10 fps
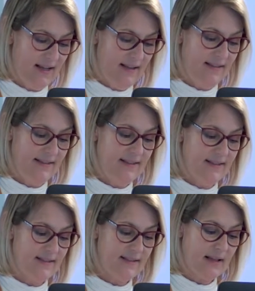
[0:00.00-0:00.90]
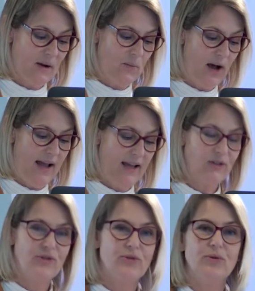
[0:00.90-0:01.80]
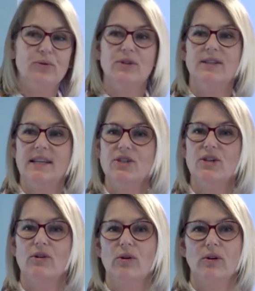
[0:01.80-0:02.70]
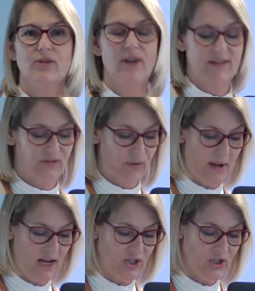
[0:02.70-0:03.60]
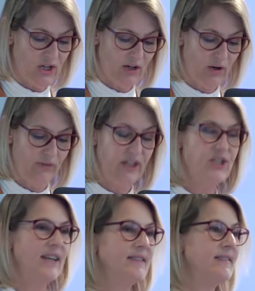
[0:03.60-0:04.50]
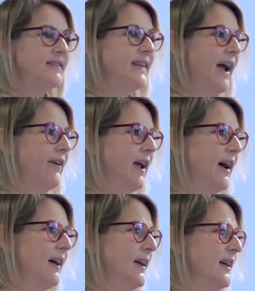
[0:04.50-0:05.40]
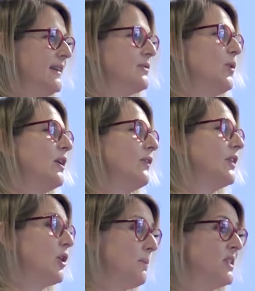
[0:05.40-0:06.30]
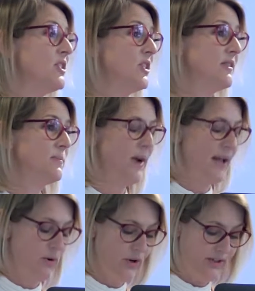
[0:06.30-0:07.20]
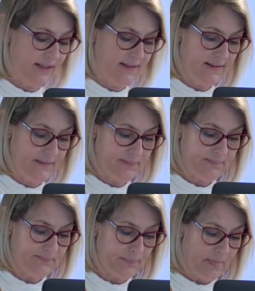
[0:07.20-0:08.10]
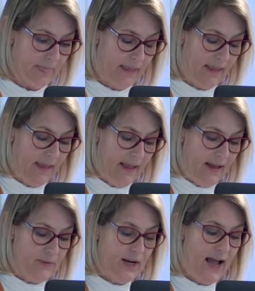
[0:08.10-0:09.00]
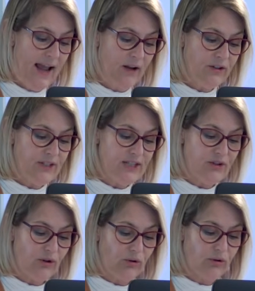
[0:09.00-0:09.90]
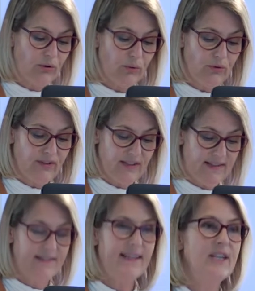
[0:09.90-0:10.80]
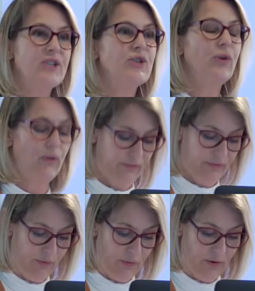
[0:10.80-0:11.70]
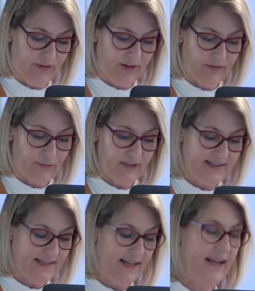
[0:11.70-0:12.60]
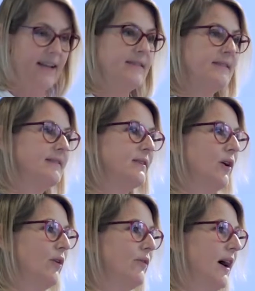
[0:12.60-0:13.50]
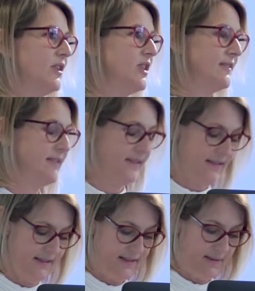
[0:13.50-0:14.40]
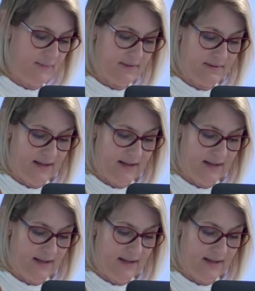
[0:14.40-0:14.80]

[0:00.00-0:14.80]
This is why a true digital transformation of the justice area is one of the Commission's priorities. Relying on digital tools is essential for the resilience of our justice systems.